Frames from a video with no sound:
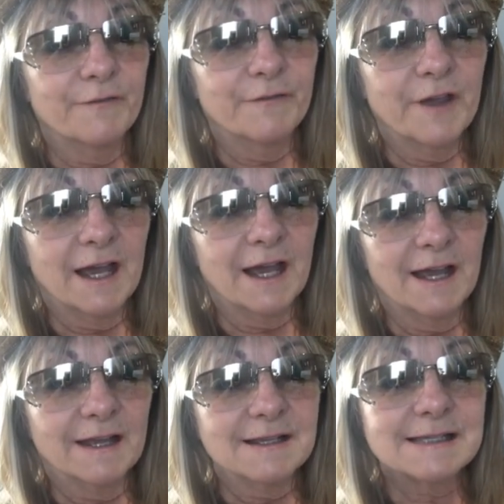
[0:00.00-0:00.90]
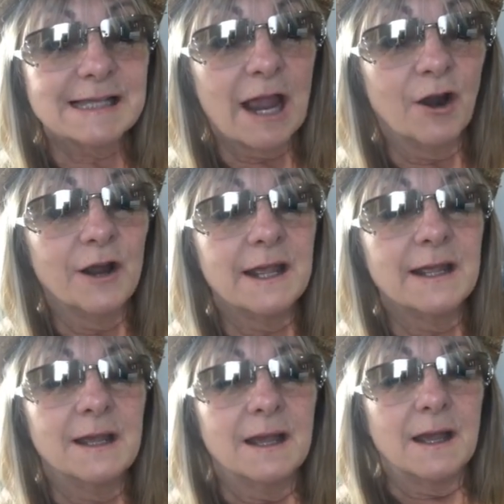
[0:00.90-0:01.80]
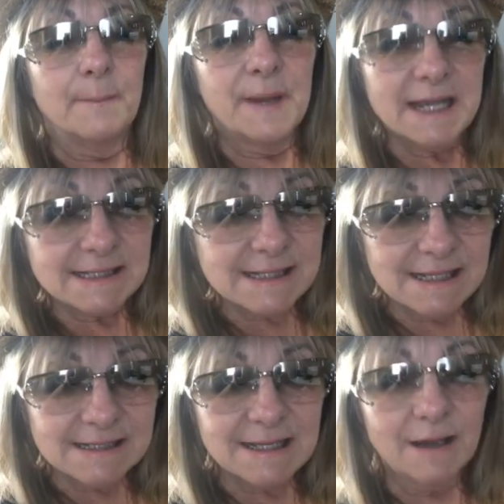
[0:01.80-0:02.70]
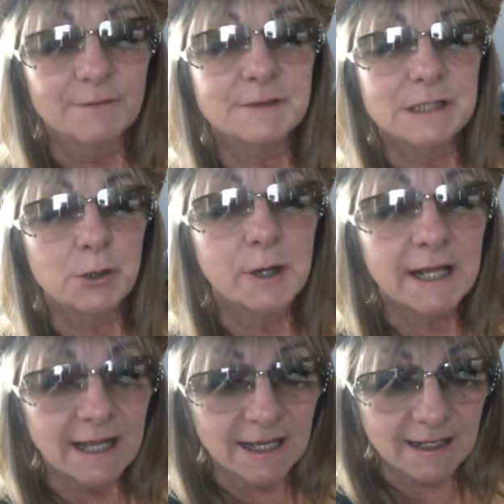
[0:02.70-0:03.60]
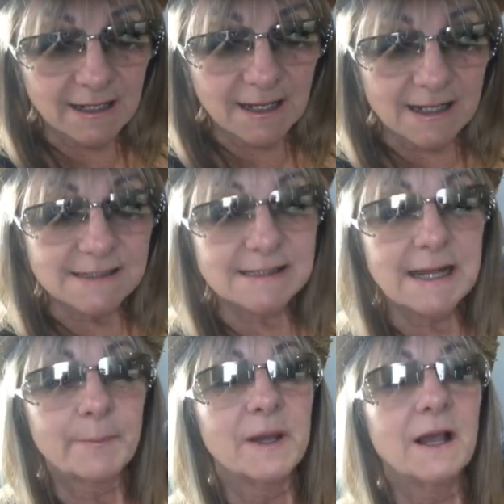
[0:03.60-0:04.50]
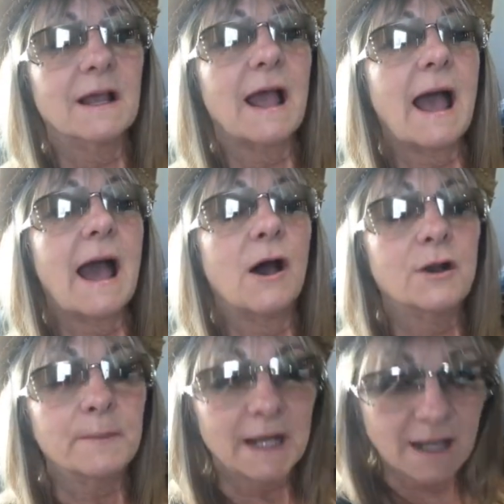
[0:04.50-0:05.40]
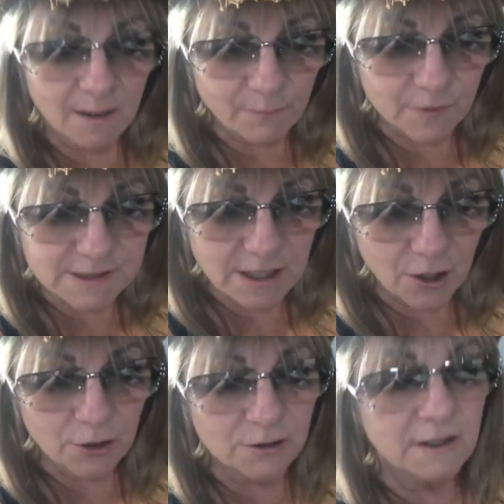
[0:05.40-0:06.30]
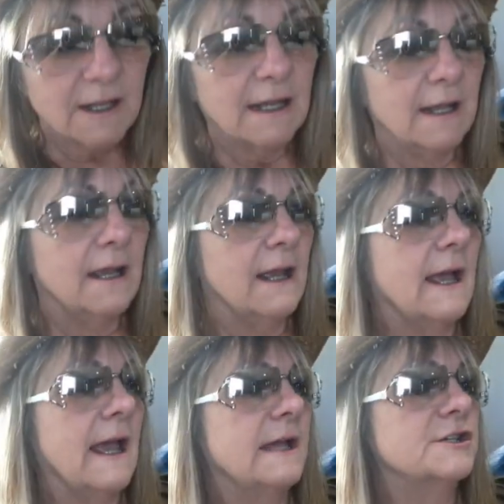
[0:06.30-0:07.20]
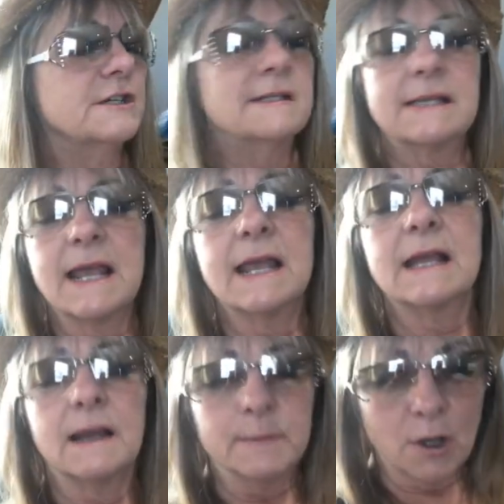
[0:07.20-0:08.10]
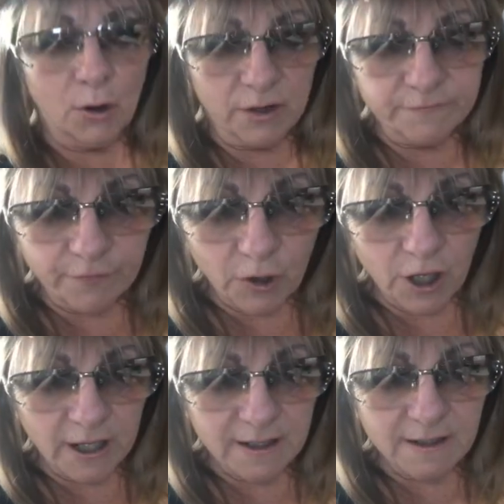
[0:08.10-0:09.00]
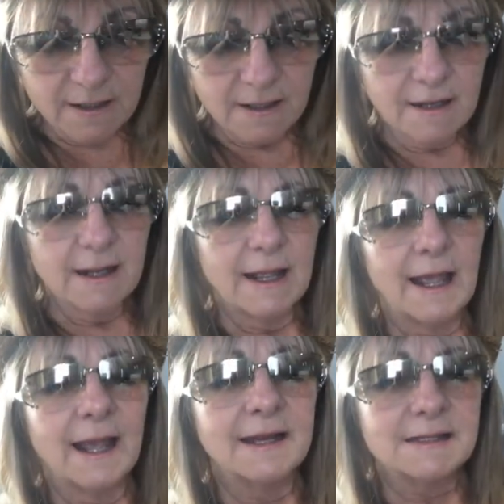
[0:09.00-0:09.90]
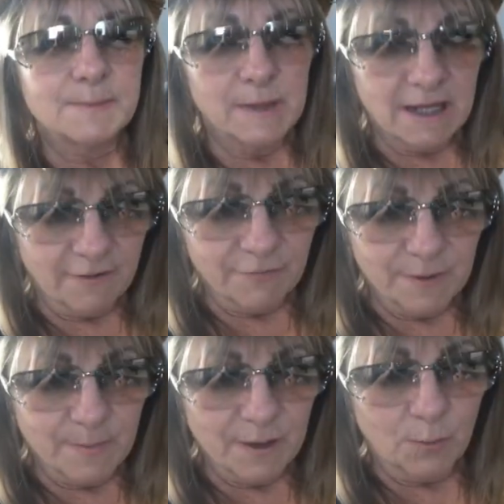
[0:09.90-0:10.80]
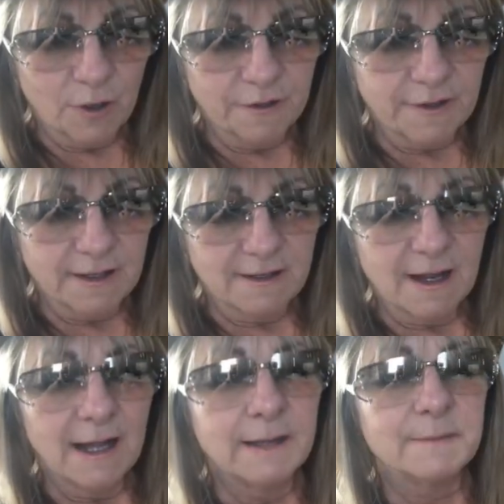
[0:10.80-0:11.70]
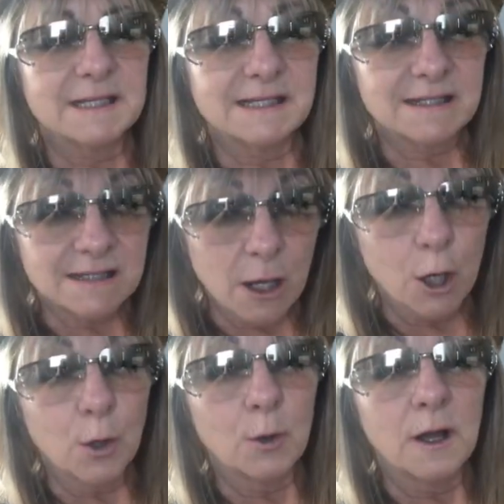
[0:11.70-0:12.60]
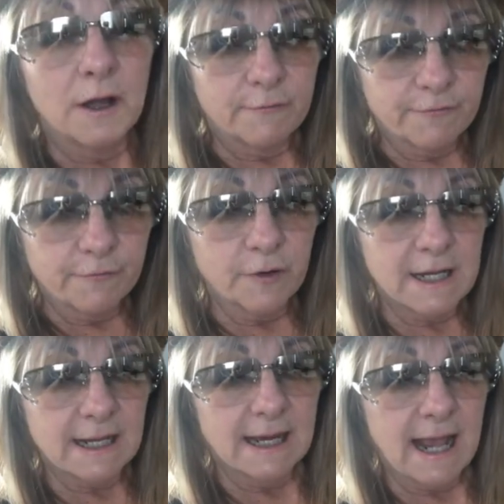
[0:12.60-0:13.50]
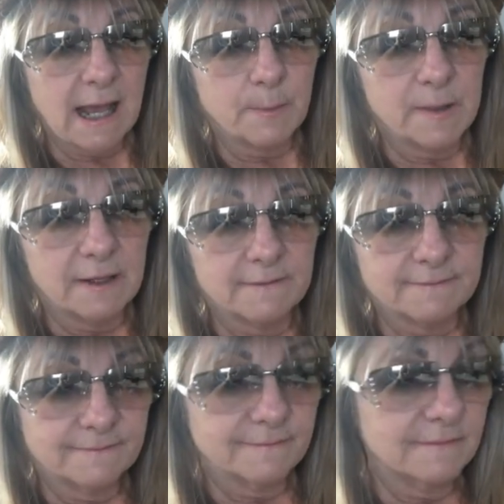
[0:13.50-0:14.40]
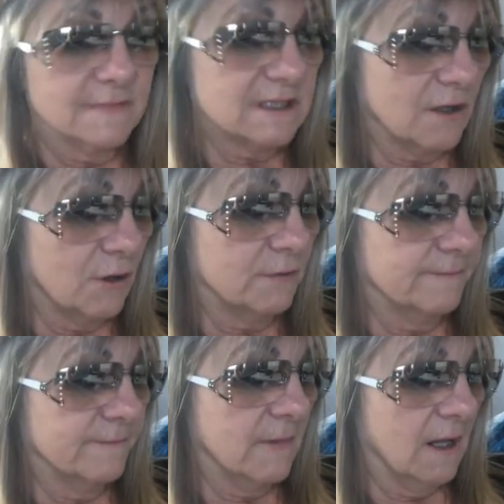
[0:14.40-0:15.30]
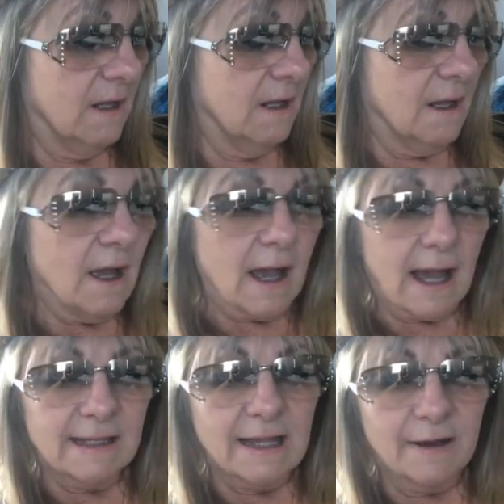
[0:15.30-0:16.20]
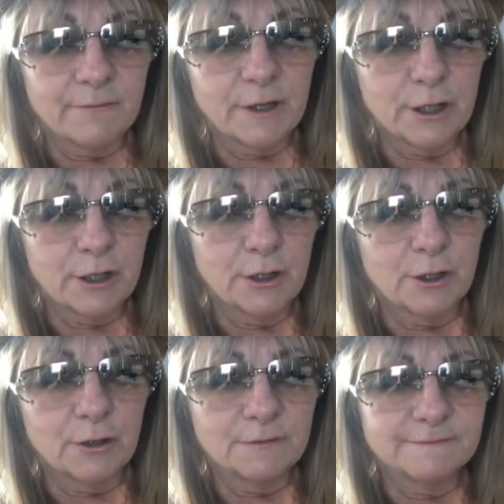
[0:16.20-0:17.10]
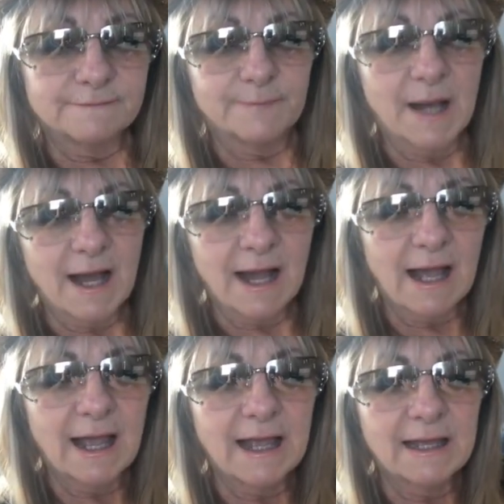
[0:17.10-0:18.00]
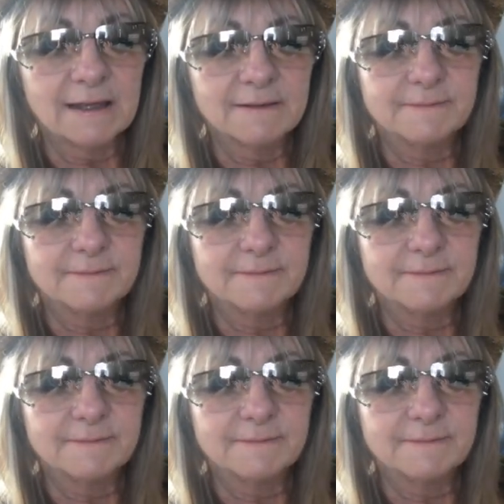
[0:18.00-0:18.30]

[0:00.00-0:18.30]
the scary pieces of doing it and stepping out of my comfort zone and just saying I'm going for it, and it's been every bit worth it. I am so freaking happy. So, I love you. Bye.